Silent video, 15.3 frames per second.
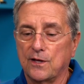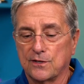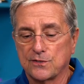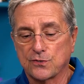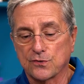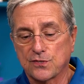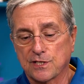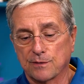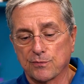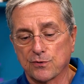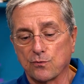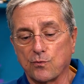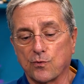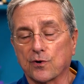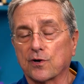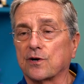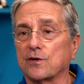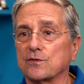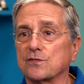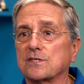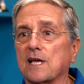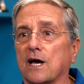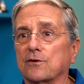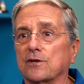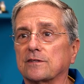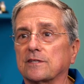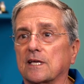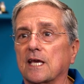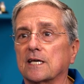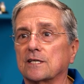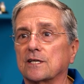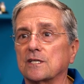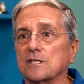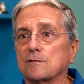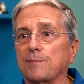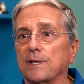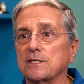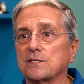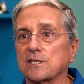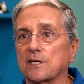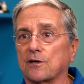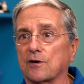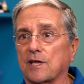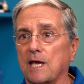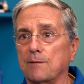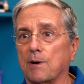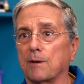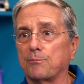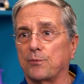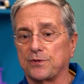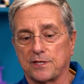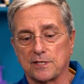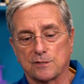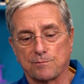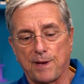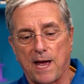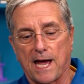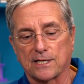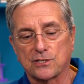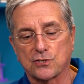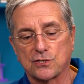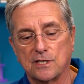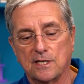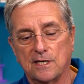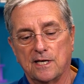So some of the workers down at the Kennedy Space Center came up with this patch.